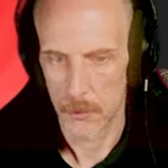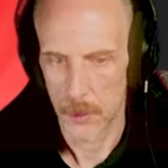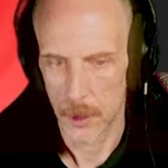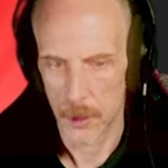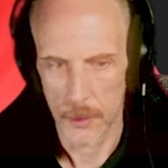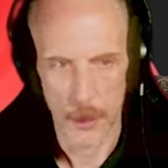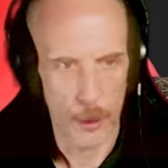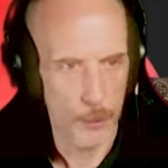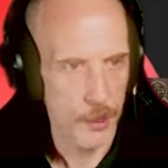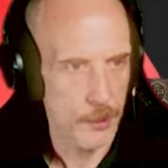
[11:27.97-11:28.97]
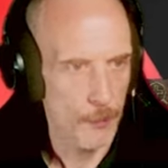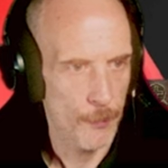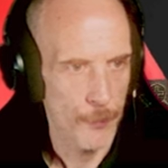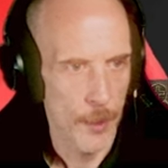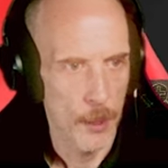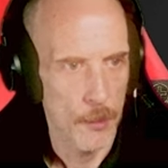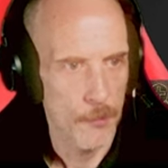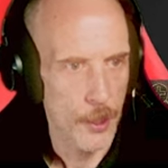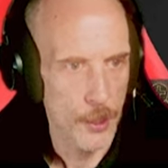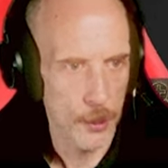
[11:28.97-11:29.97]
Take that down a bit.
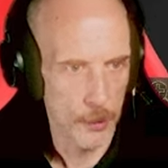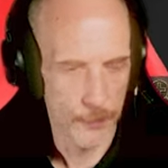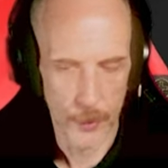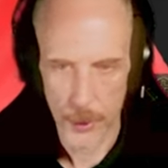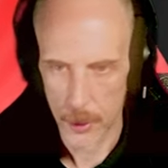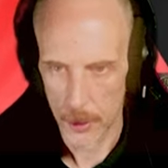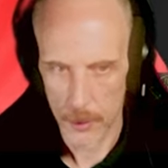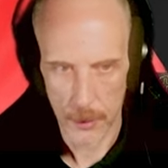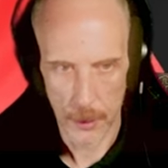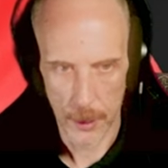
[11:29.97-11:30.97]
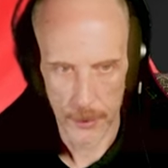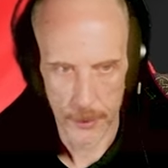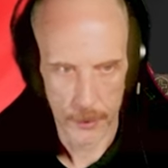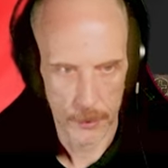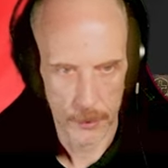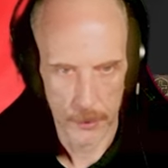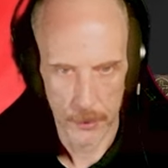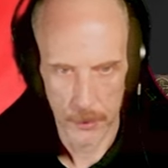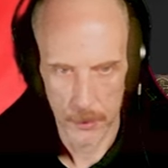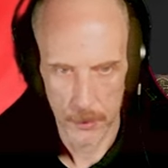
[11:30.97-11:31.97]
Facial feature slant.
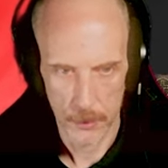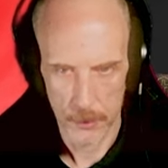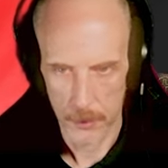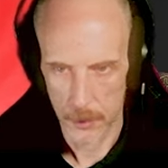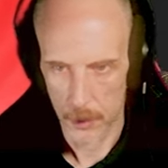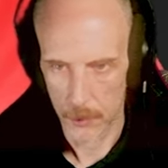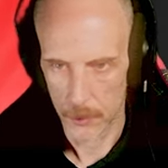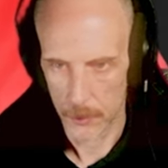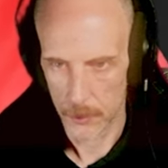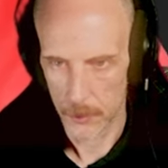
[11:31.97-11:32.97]
Down.